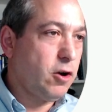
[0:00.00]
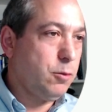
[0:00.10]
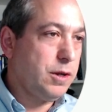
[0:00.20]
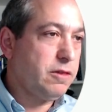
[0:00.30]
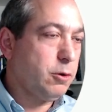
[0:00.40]
all
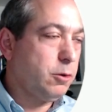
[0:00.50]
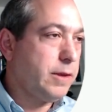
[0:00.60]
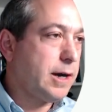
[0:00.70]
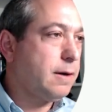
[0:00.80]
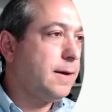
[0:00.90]
went through
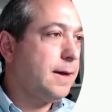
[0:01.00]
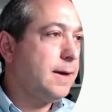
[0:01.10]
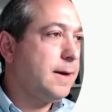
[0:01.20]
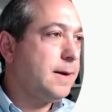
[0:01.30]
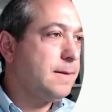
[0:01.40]
there.
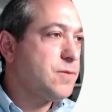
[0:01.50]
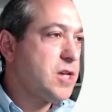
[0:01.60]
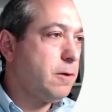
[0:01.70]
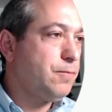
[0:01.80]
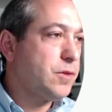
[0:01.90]

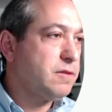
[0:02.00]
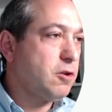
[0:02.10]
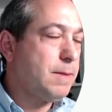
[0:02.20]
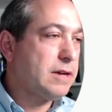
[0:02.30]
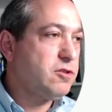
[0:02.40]
So let's
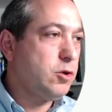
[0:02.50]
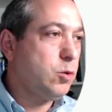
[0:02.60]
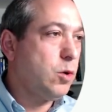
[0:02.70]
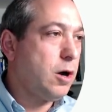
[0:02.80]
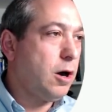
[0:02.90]
go back
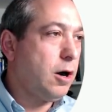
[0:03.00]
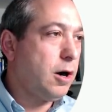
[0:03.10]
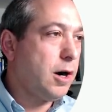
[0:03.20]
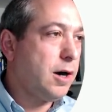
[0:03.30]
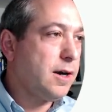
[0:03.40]
to
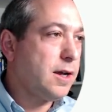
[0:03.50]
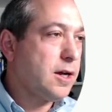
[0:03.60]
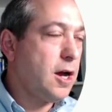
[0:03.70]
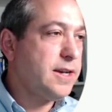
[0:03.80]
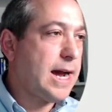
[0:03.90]
our
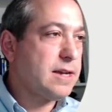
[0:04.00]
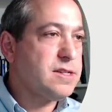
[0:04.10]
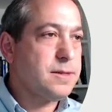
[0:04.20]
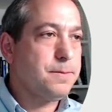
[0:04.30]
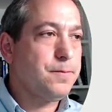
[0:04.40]
contacts.